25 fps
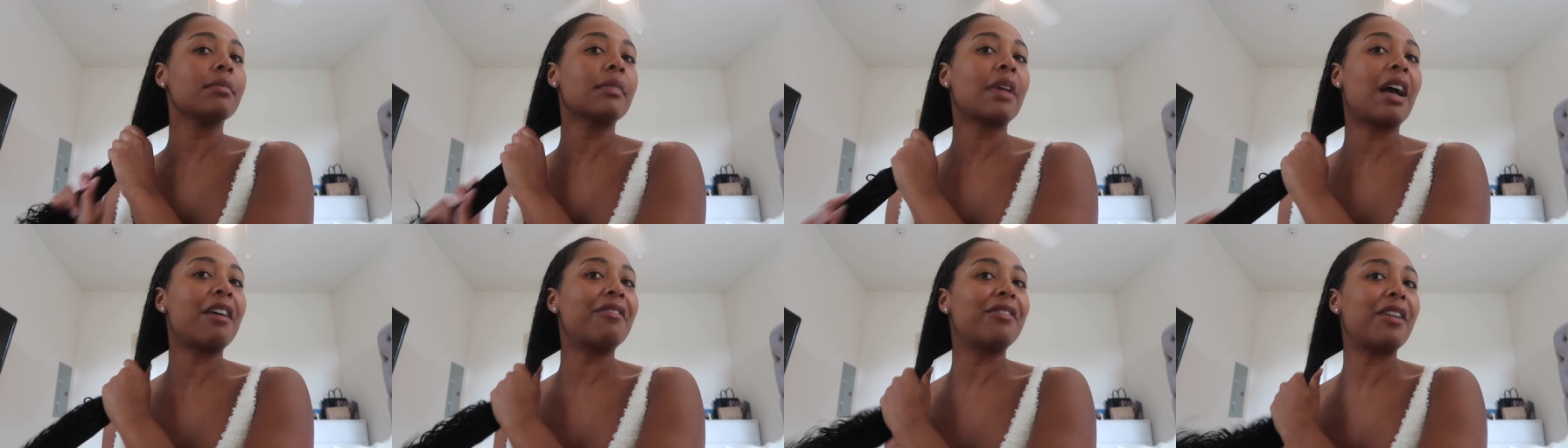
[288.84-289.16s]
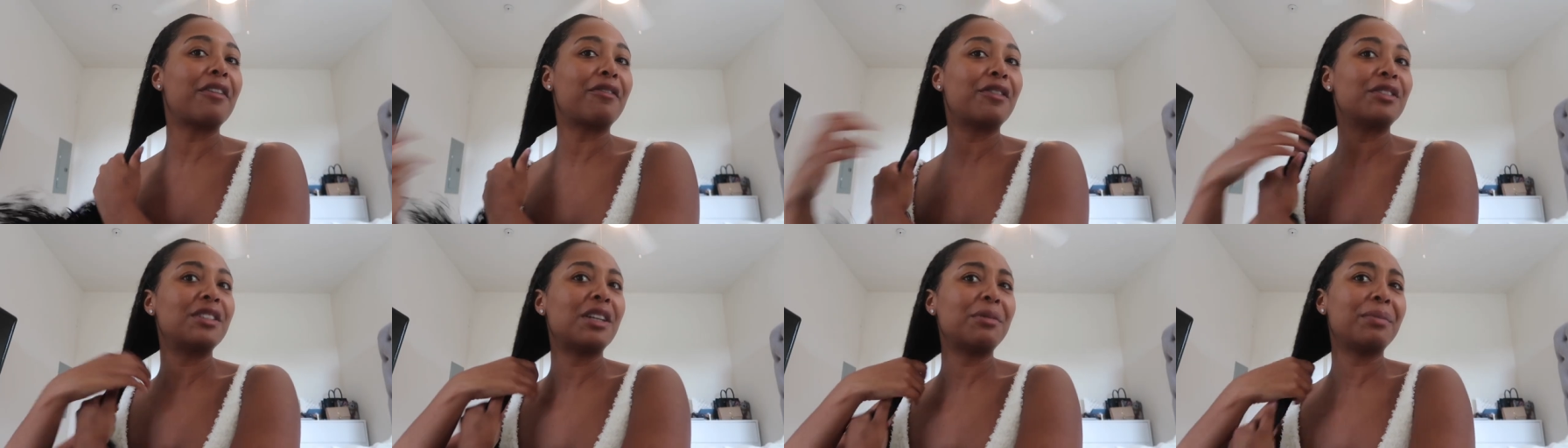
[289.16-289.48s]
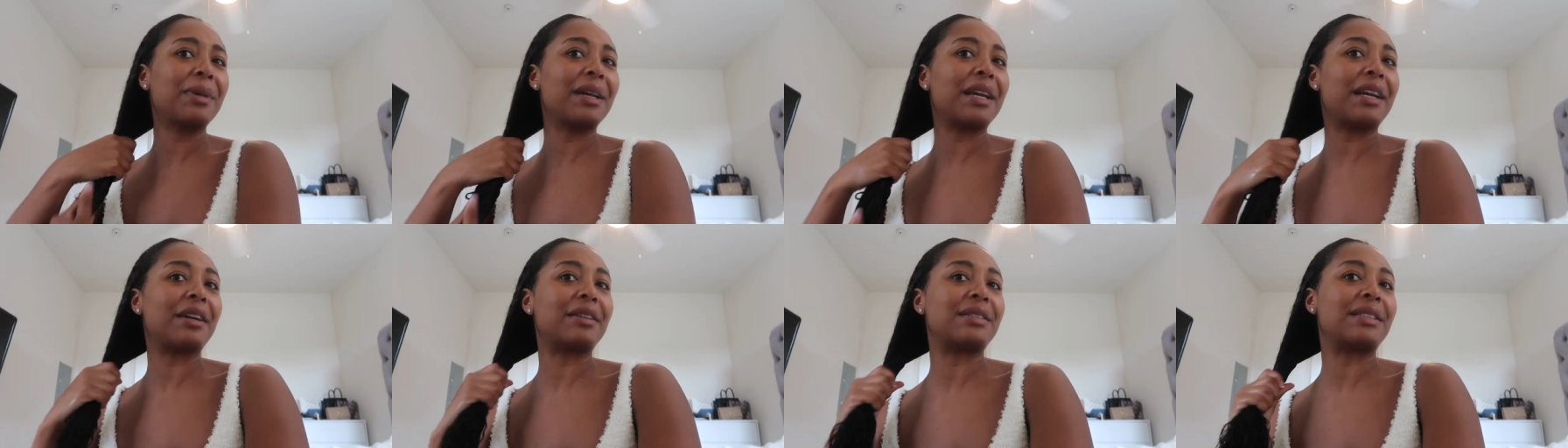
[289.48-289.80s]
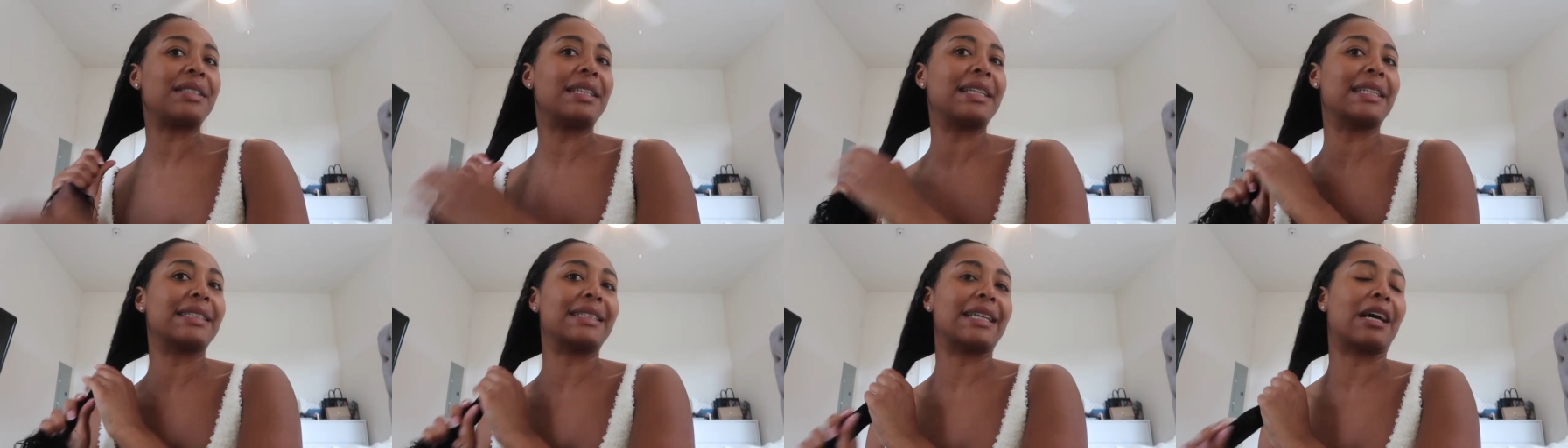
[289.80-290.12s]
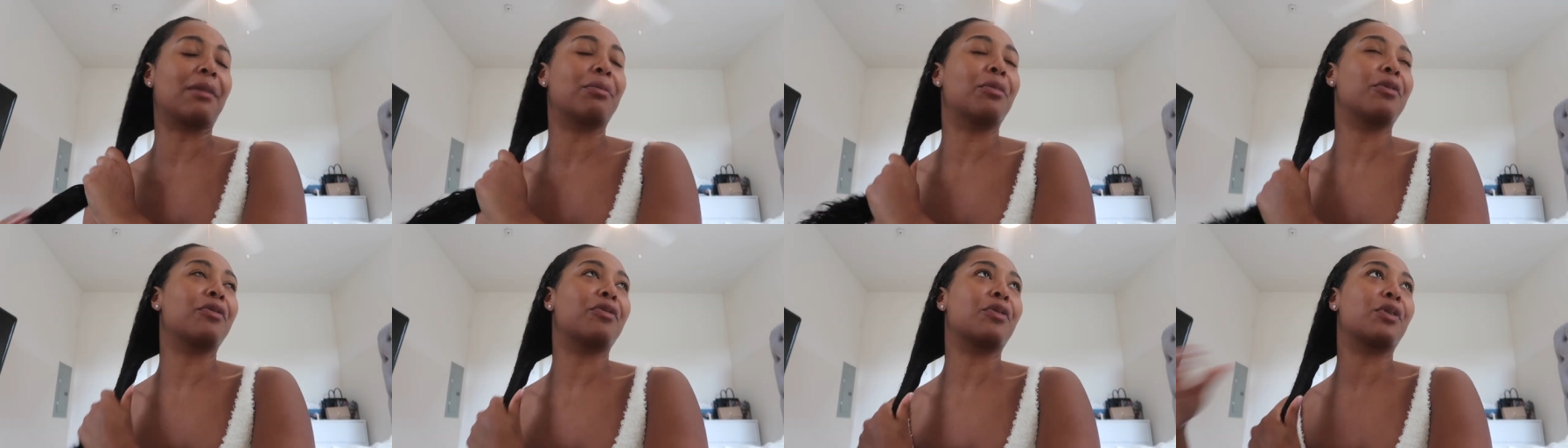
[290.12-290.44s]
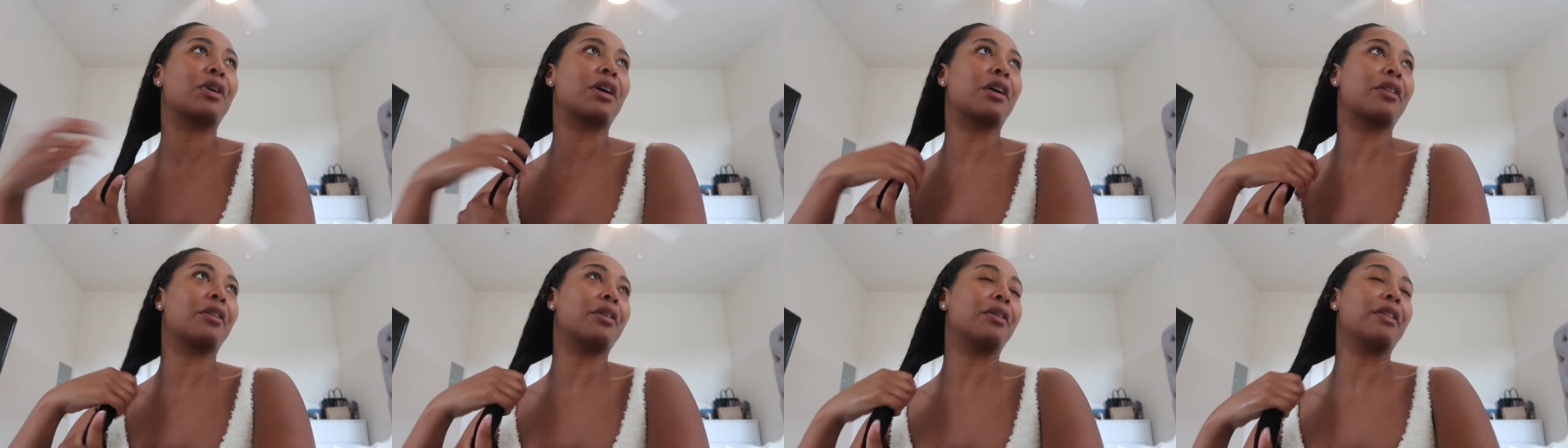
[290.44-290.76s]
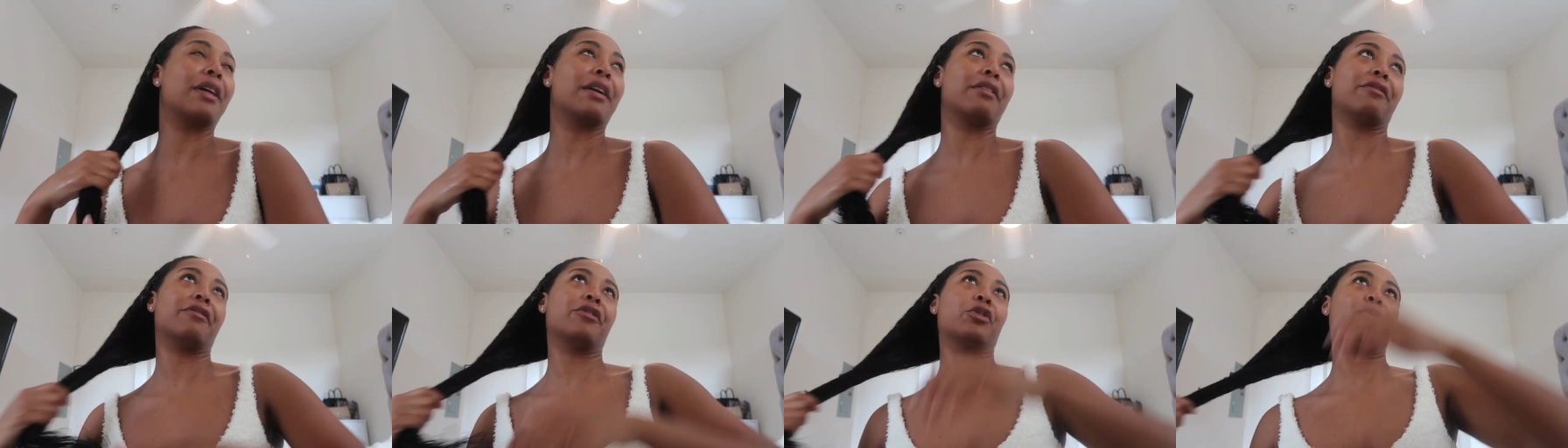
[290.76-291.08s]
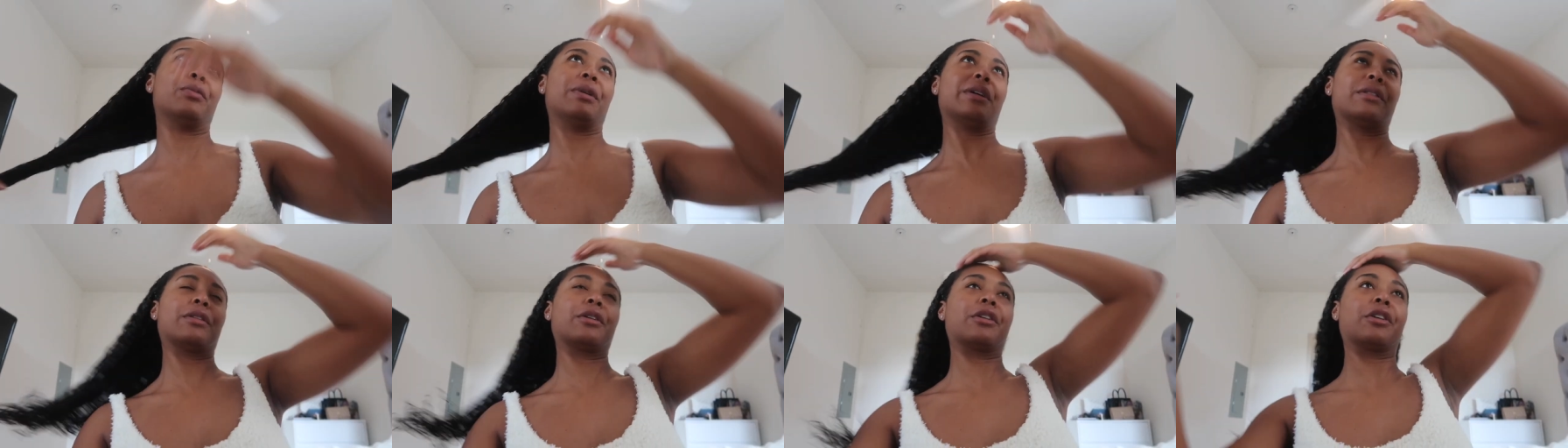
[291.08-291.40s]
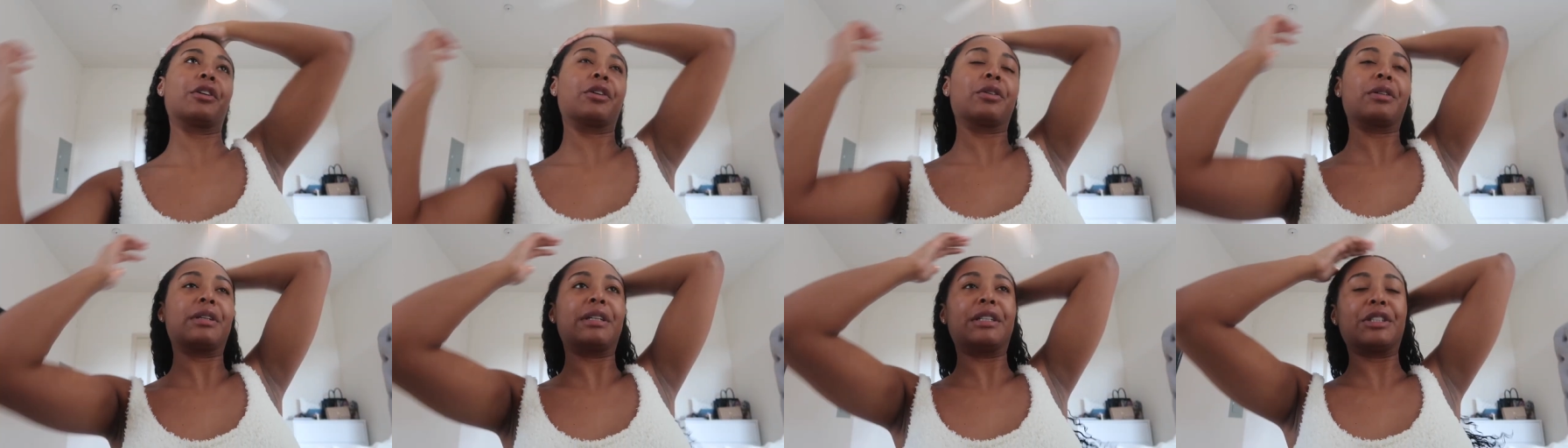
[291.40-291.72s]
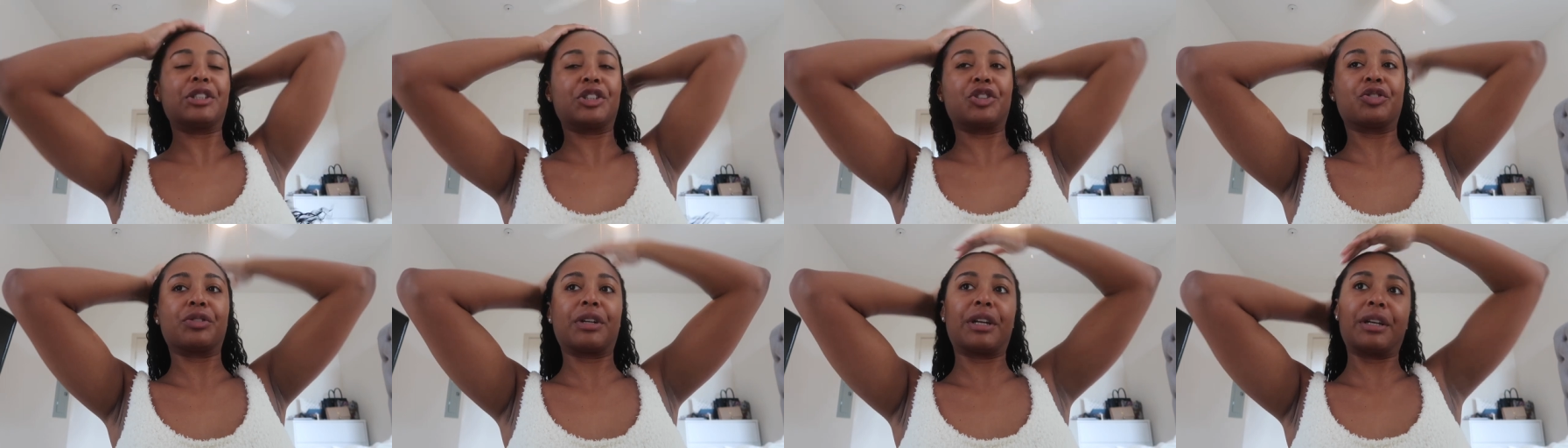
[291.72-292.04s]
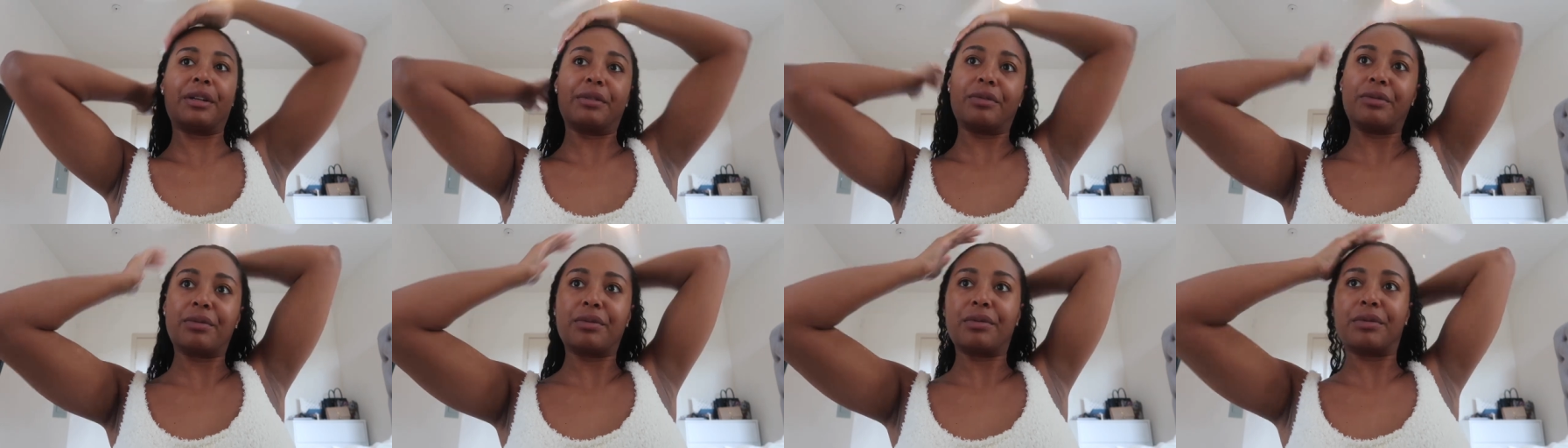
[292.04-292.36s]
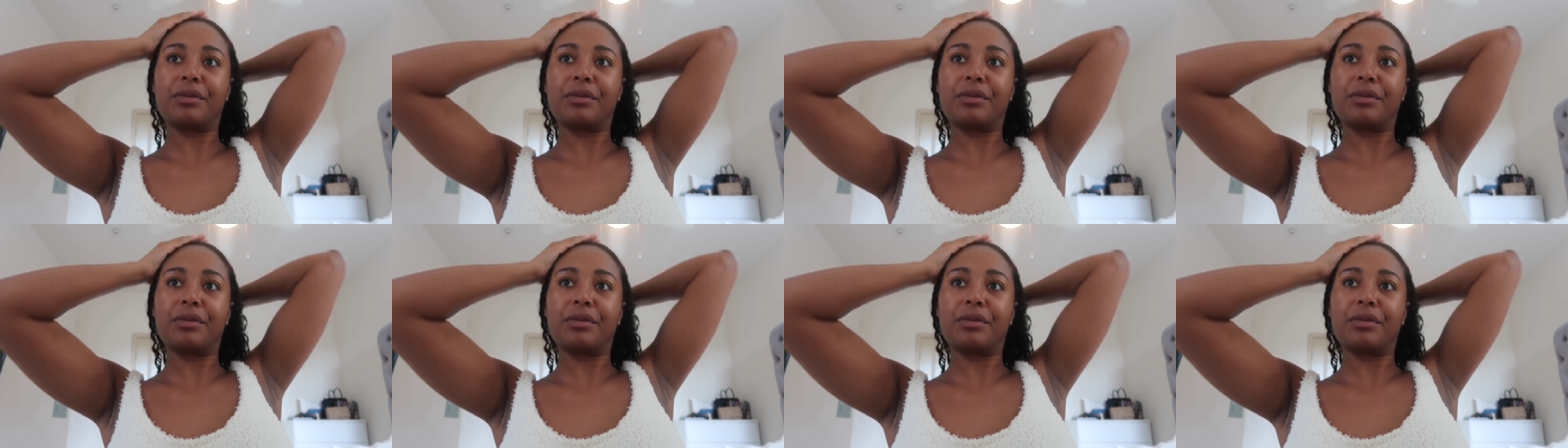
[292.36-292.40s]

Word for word: I've never done my hair sitting down before other than filming the curly to straight